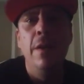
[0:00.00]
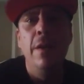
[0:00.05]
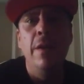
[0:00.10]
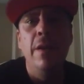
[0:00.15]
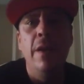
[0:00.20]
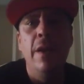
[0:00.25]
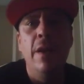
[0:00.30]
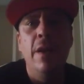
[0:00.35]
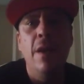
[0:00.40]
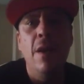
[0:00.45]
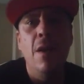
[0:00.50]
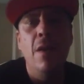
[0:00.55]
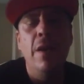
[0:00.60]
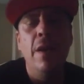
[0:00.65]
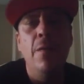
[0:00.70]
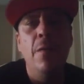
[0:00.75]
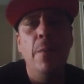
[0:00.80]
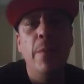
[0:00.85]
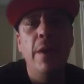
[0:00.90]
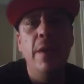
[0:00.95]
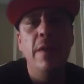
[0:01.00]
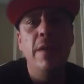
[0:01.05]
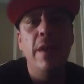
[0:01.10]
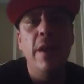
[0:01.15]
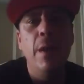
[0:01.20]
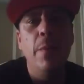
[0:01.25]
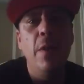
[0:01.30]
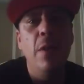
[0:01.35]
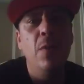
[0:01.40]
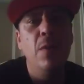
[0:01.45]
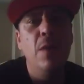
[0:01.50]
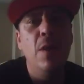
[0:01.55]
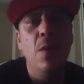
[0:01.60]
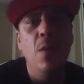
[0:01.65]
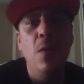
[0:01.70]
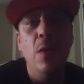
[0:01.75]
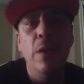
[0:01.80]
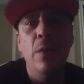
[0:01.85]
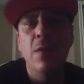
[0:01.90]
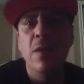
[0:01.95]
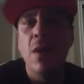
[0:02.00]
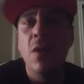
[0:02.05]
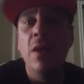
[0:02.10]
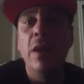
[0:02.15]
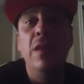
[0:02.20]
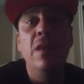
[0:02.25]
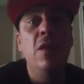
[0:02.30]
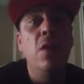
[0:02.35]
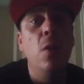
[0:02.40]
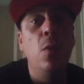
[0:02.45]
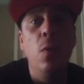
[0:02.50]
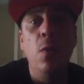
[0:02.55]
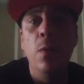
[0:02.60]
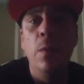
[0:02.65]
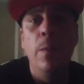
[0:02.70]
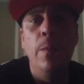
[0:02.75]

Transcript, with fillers: They called everybody's name that was going. It was only 2.